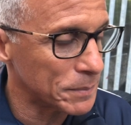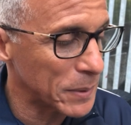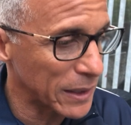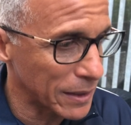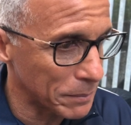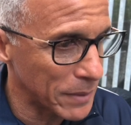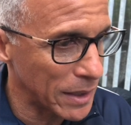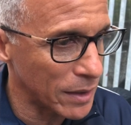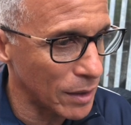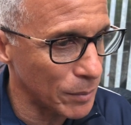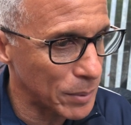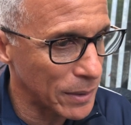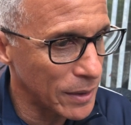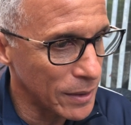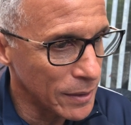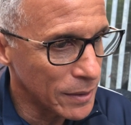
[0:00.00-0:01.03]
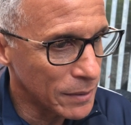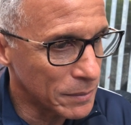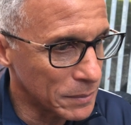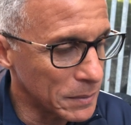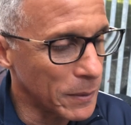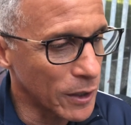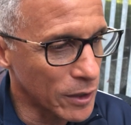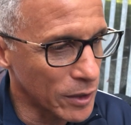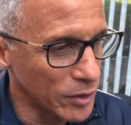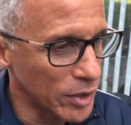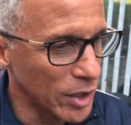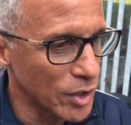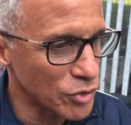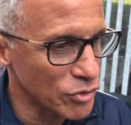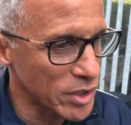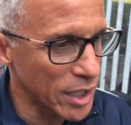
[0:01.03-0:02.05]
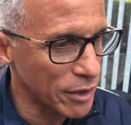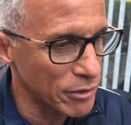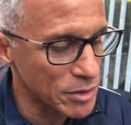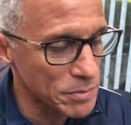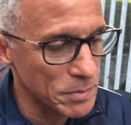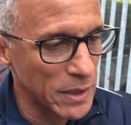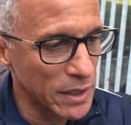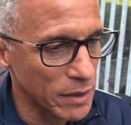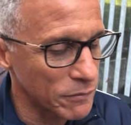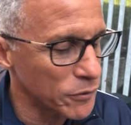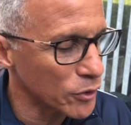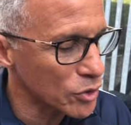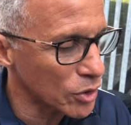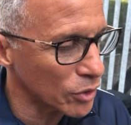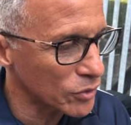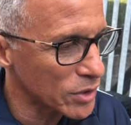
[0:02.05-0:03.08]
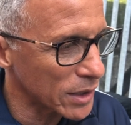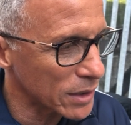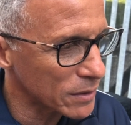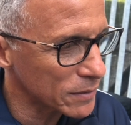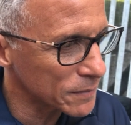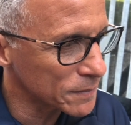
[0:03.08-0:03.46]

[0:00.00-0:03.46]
picking men up, marking dangerous areas, making first contact.